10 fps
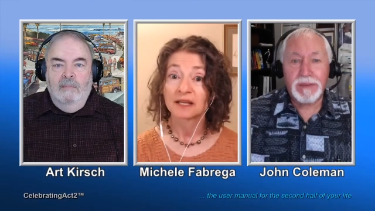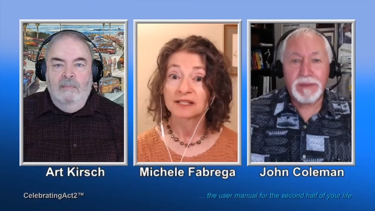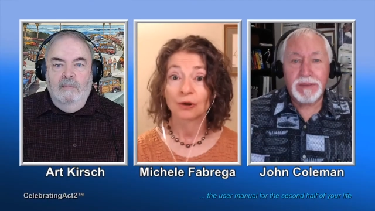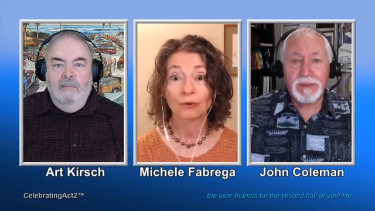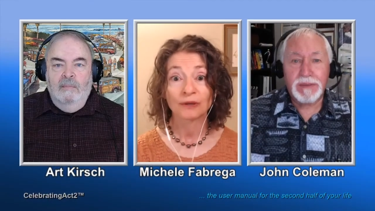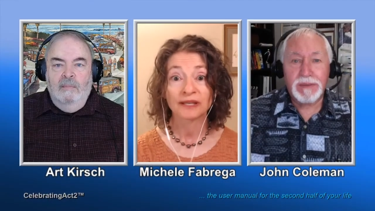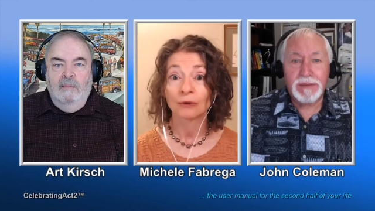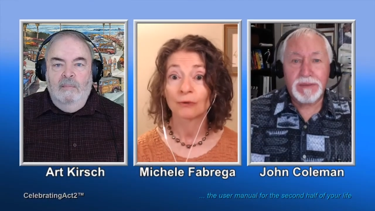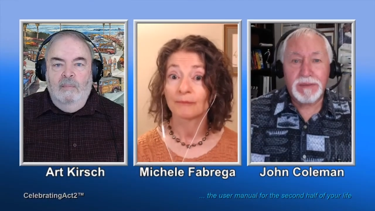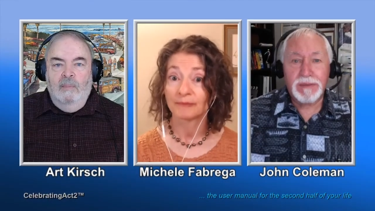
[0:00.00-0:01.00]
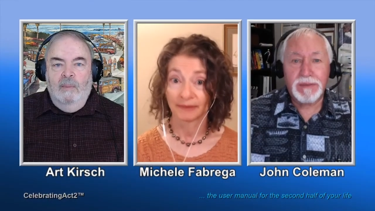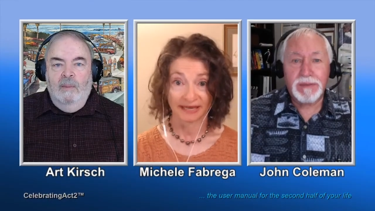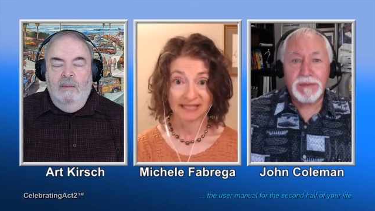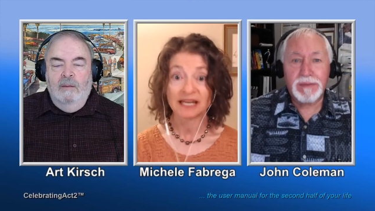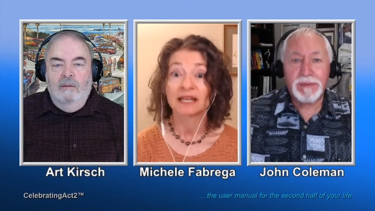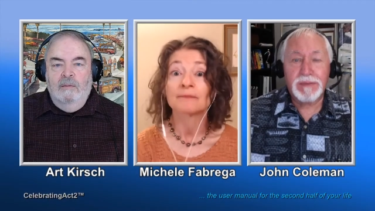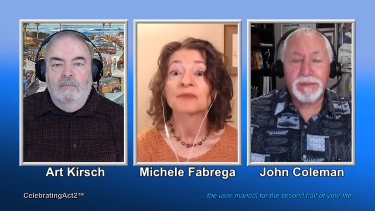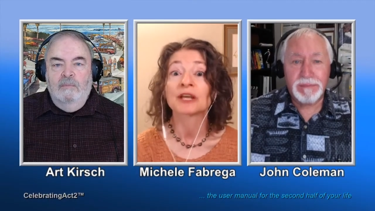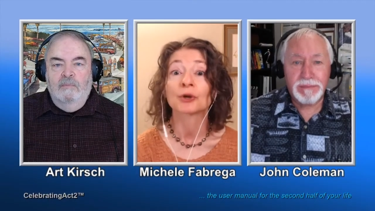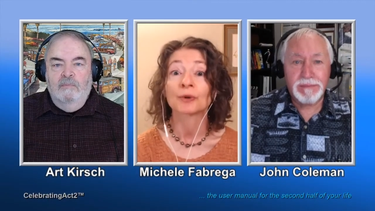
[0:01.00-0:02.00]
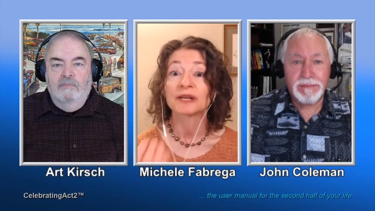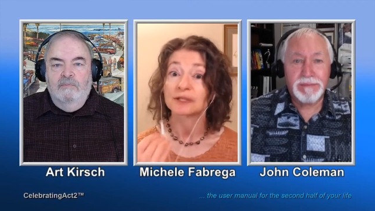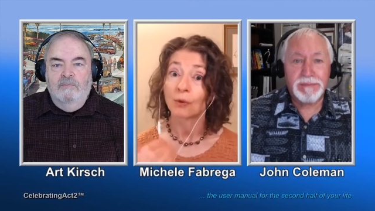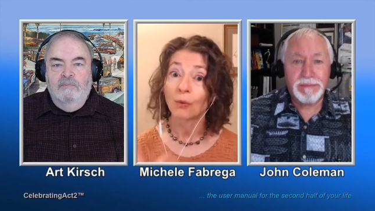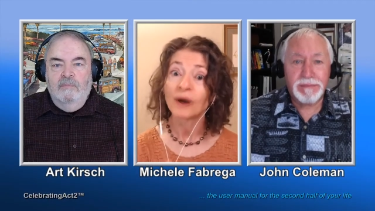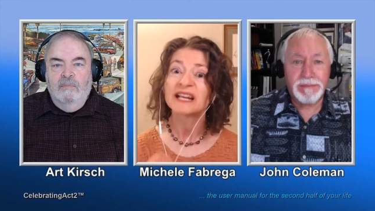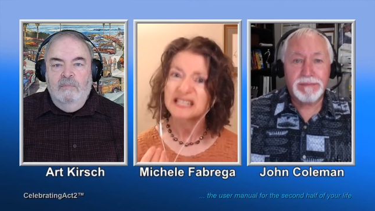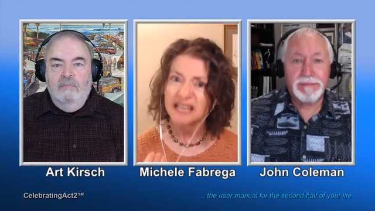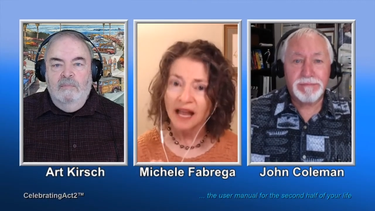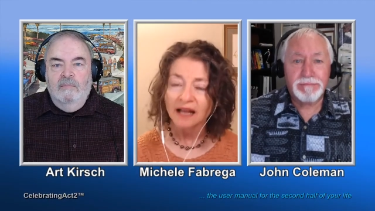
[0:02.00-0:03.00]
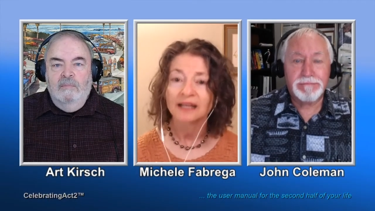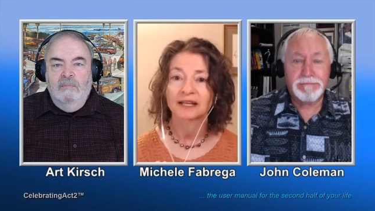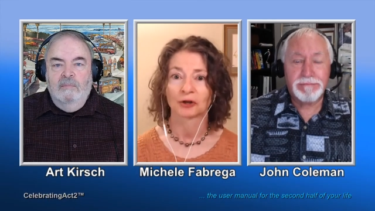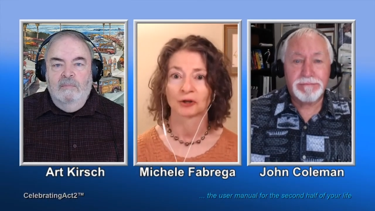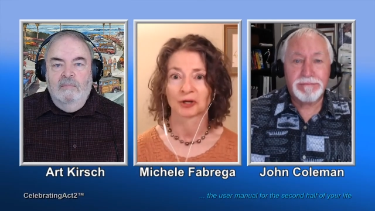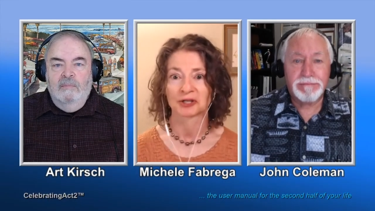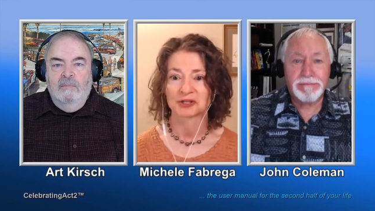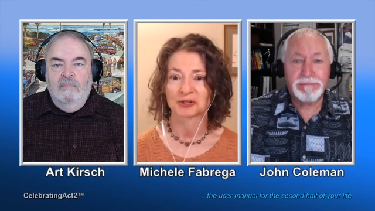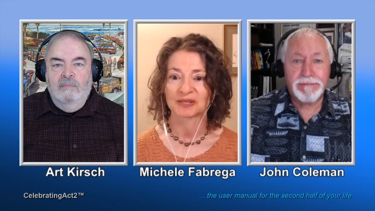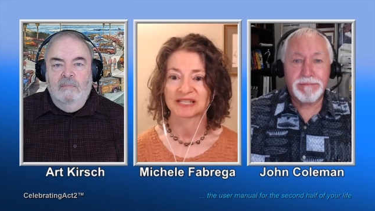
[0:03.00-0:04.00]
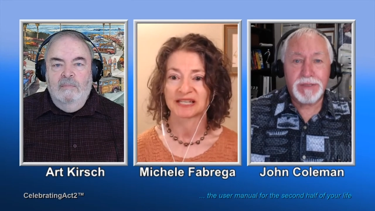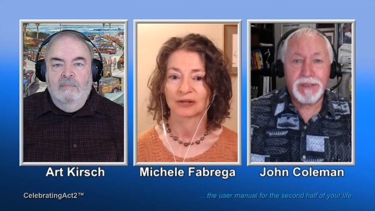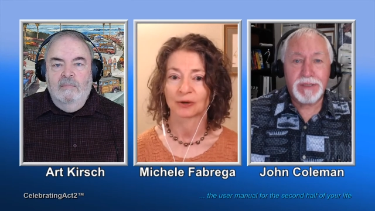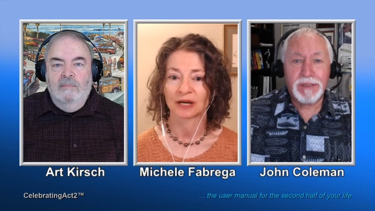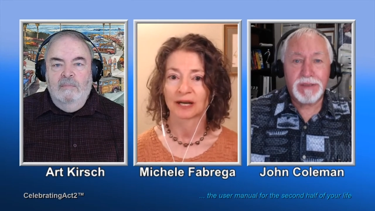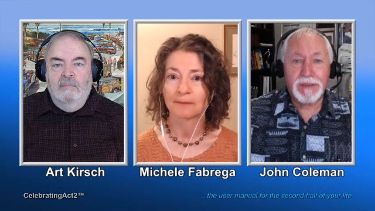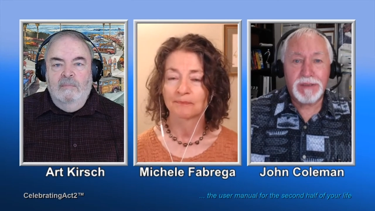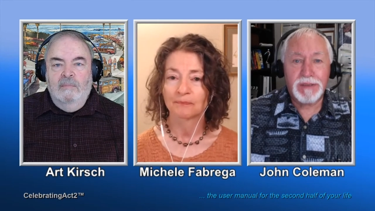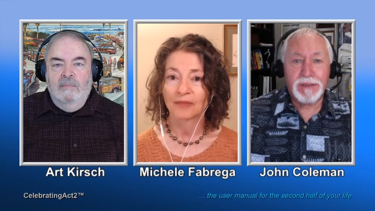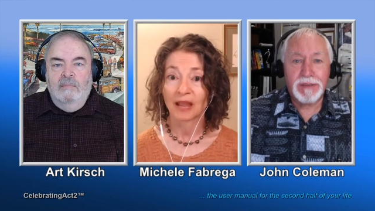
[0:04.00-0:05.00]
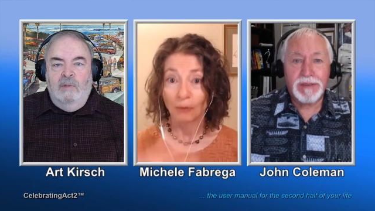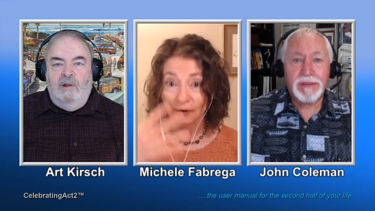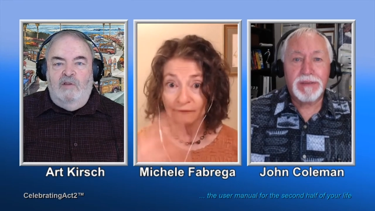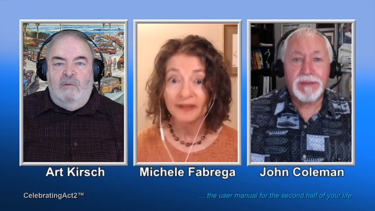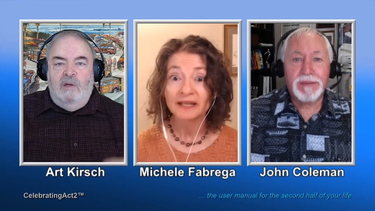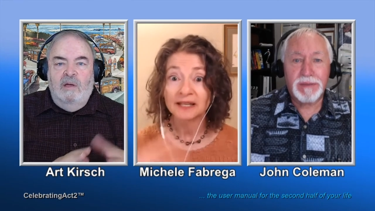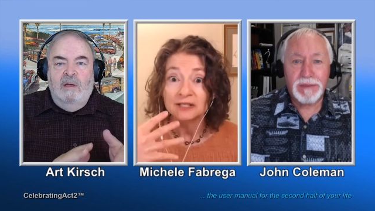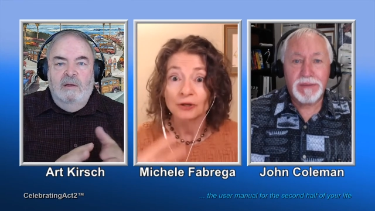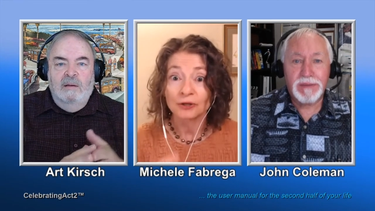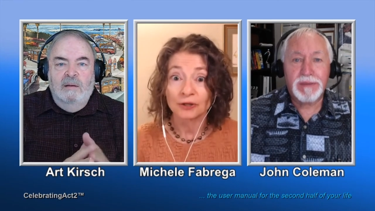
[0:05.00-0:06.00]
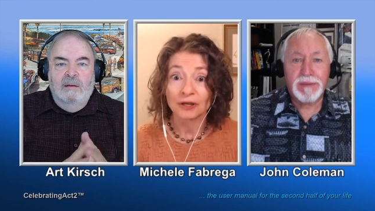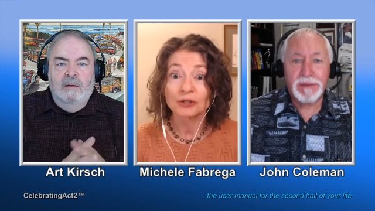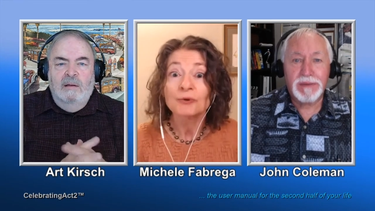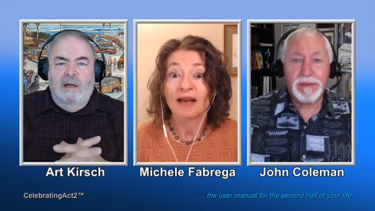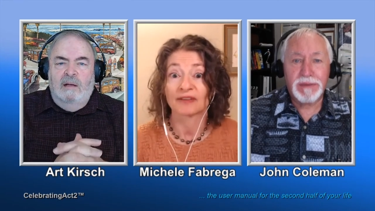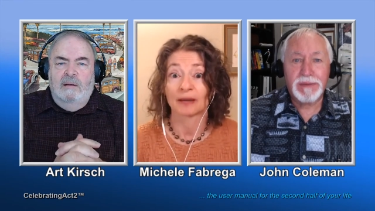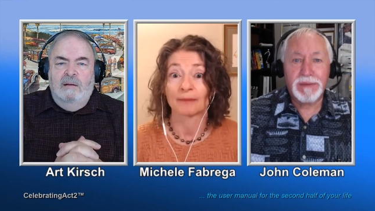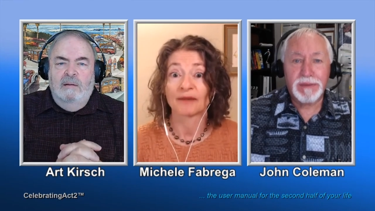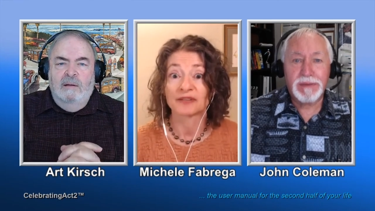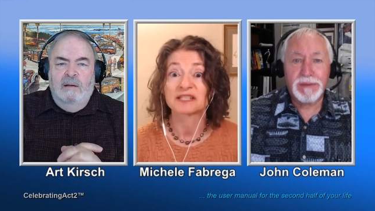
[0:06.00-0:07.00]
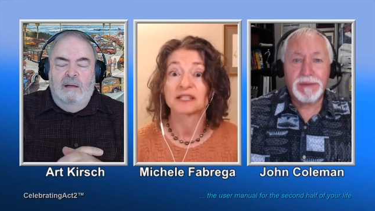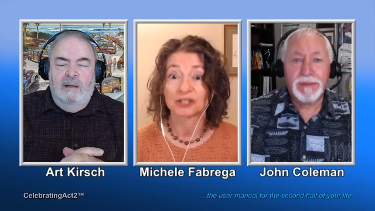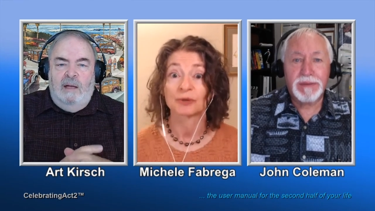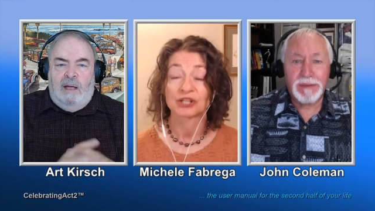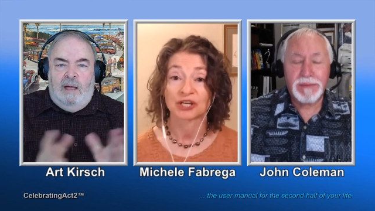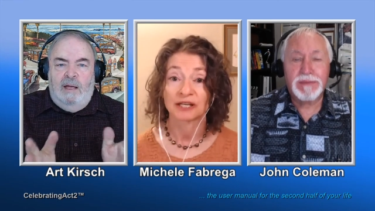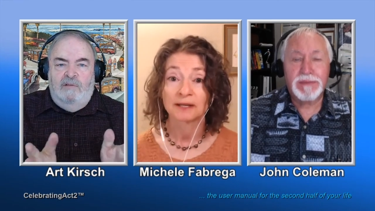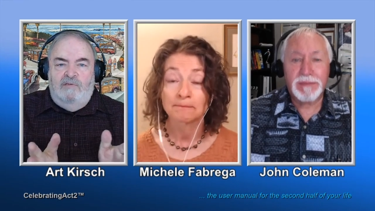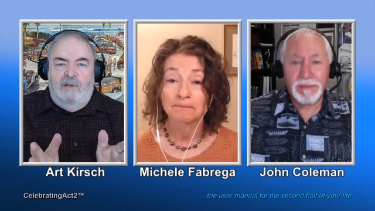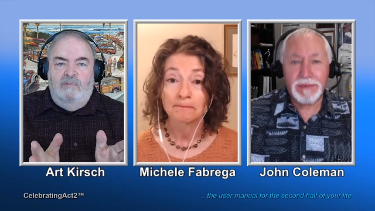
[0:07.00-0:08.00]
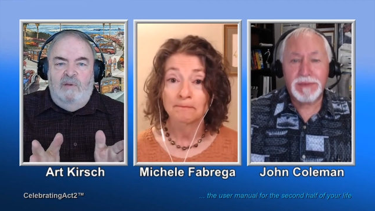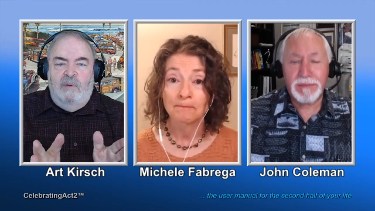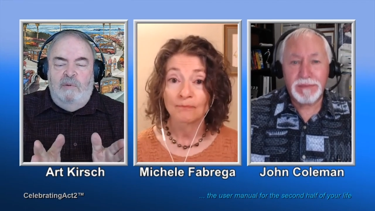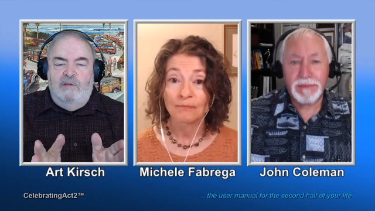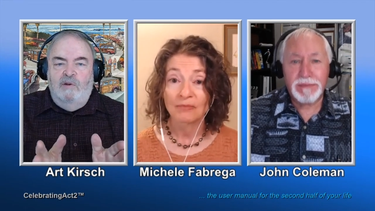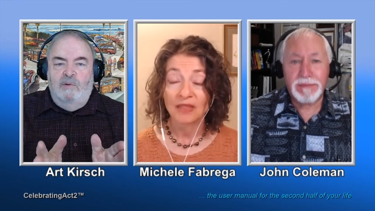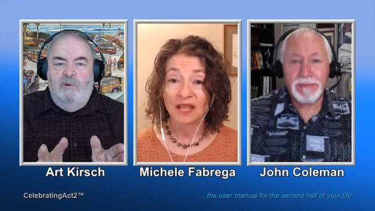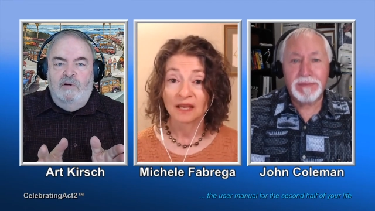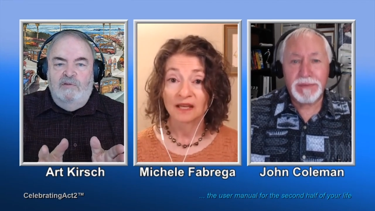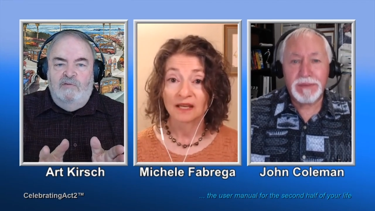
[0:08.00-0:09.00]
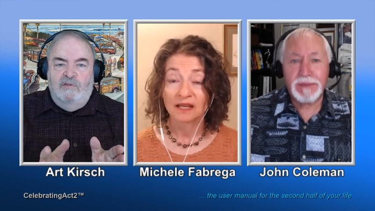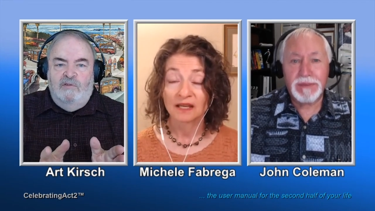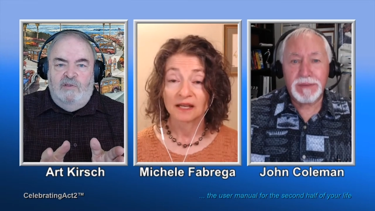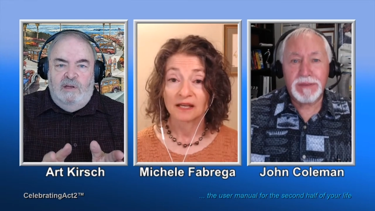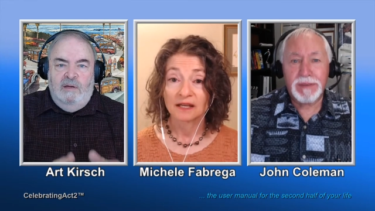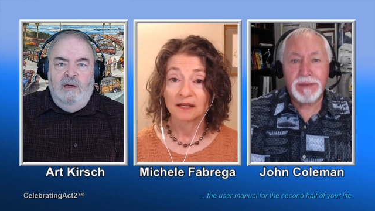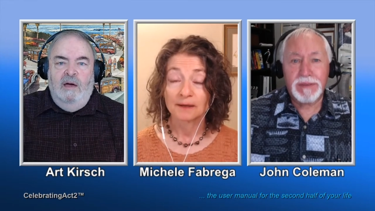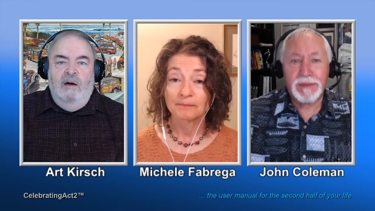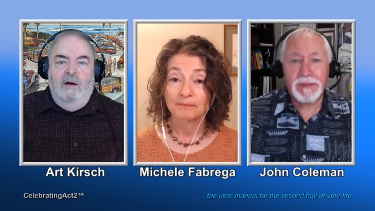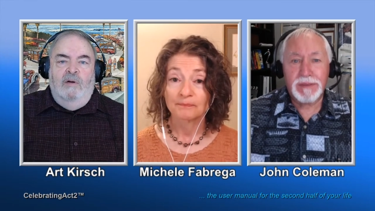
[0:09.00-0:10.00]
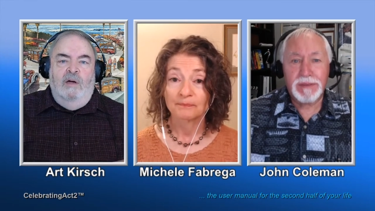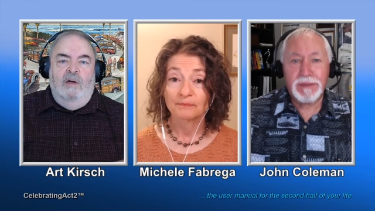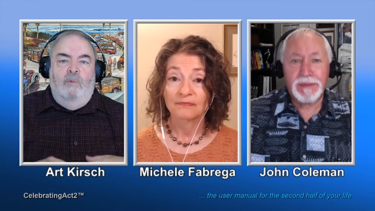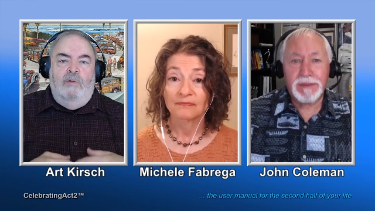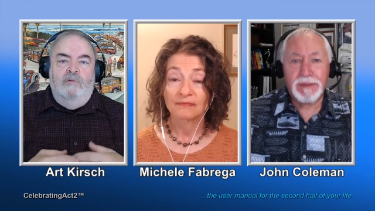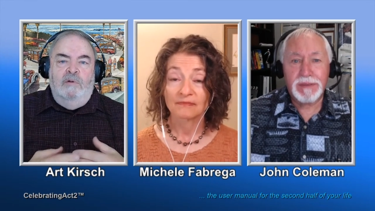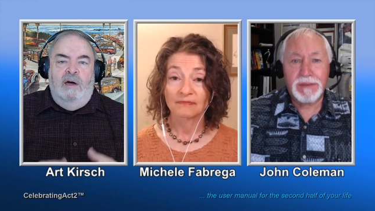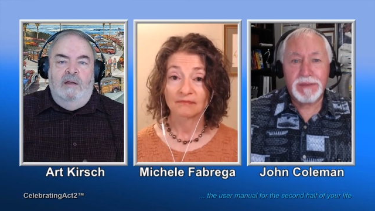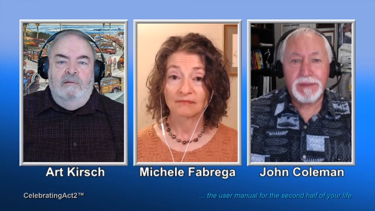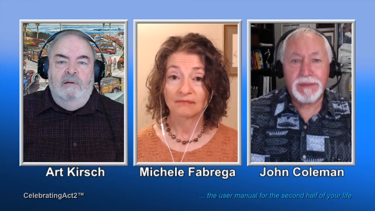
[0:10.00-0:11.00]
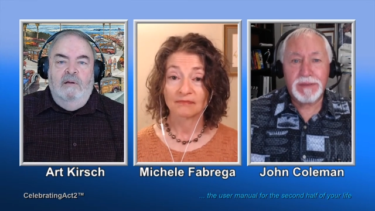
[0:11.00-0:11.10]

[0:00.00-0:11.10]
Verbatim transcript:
Speaker 1: So, like I said, get curious. What exactly are your concerns here?
Speaker 2: And what feelings are you having about the situation? It seems there may be two parts of this thing, okay? Whether or not